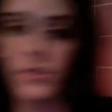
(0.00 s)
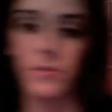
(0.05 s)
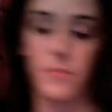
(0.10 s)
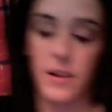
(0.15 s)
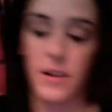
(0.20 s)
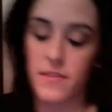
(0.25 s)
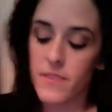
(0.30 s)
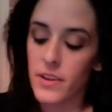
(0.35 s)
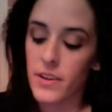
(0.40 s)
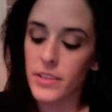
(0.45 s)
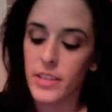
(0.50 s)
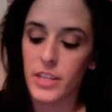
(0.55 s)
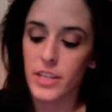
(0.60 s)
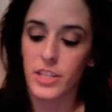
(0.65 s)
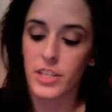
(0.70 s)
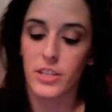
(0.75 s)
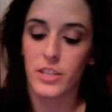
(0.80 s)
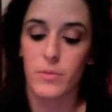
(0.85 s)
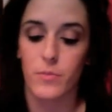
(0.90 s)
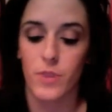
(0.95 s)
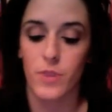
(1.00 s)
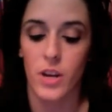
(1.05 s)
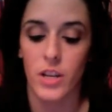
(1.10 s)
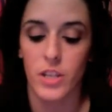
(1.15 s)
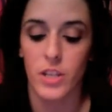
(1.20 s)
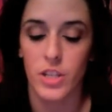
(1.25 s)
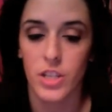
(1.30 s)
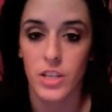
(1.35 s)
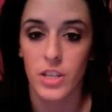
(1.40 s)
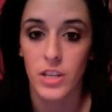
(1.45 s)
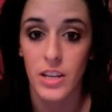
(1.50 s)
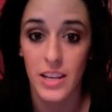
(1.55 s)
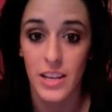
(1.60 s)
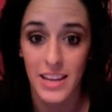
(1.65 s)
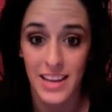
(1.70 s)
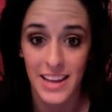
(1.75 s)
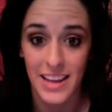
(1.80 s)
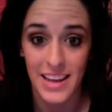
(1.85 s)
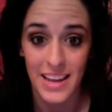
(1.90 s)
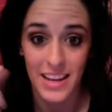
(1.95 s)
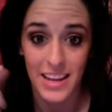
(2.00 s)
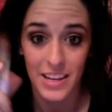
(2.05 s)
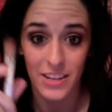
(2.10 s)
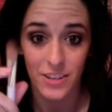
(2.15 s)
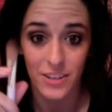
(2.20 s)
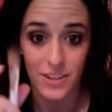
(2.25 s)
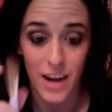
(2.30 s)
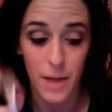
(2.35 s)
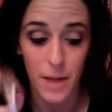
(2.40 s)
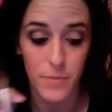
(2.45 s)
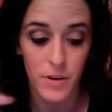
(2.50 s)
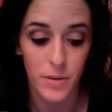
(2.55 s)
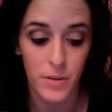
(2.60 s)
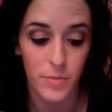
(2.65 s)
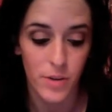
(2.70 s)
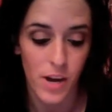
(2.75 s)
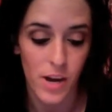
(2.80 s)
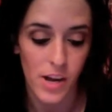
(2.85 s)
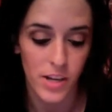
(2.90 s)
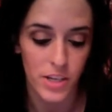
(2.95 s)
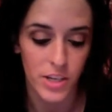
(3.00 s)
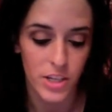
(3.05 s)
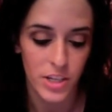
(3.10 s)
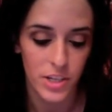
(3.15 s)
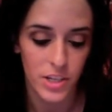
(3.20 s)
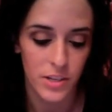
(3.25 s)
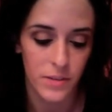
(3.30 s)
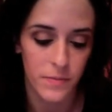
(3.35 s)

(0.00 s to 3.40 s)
my foundation brush. Grab your brush,